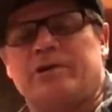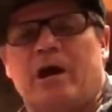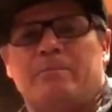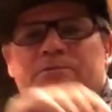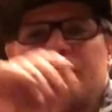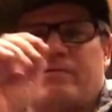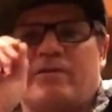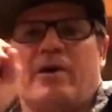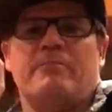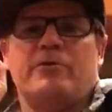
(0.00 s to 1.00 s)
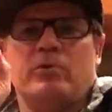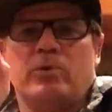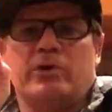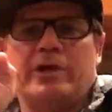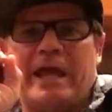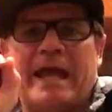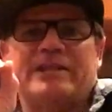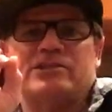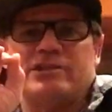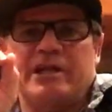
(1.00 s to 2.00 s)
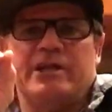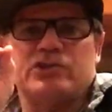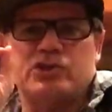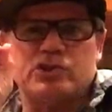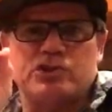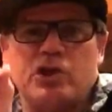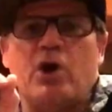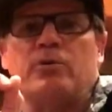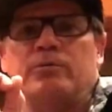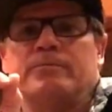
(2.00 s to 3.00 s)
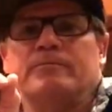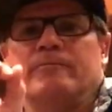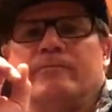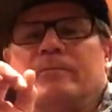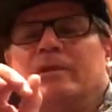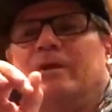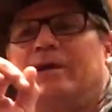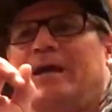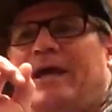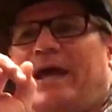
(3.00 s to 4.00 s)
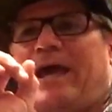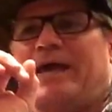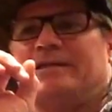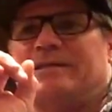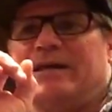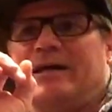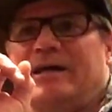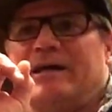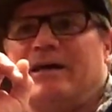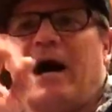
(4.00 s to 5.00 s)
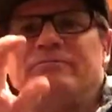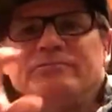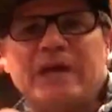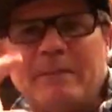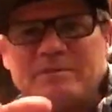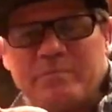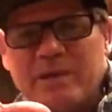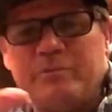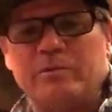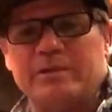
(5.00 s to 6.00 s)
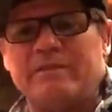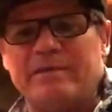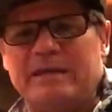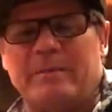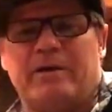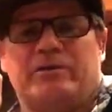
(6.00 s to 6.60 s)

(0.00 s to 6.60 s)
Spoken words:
comes from the word etched in stone. And oftentimes people, when they think about